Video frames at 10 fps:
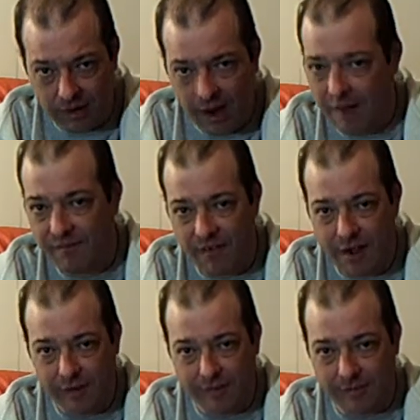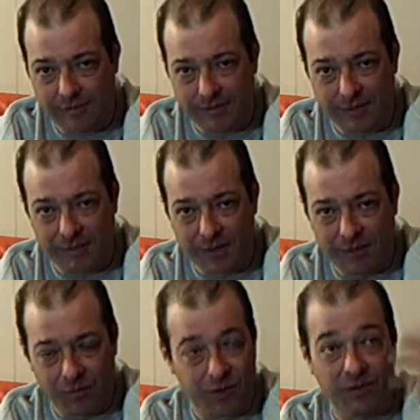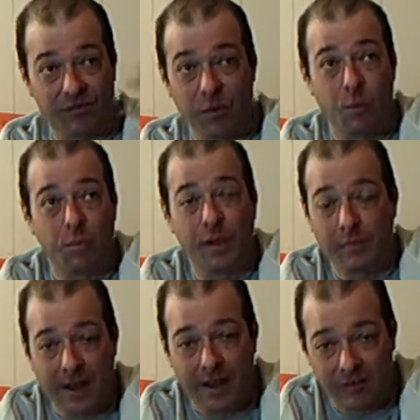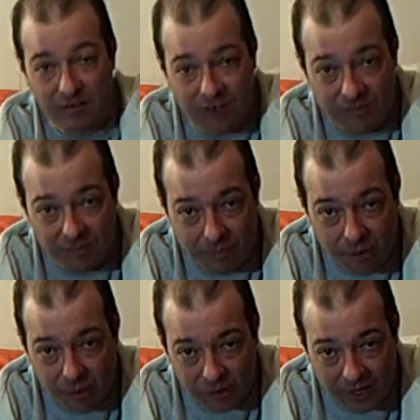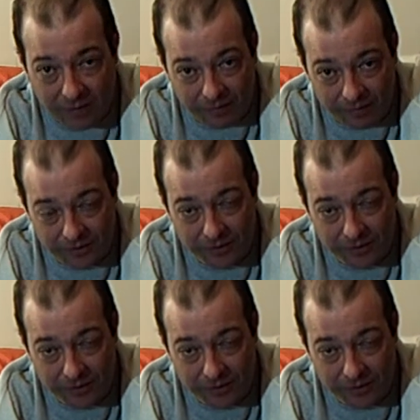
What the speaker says: I find some people, if you don't believe me, ask Stephen Paul Taylor.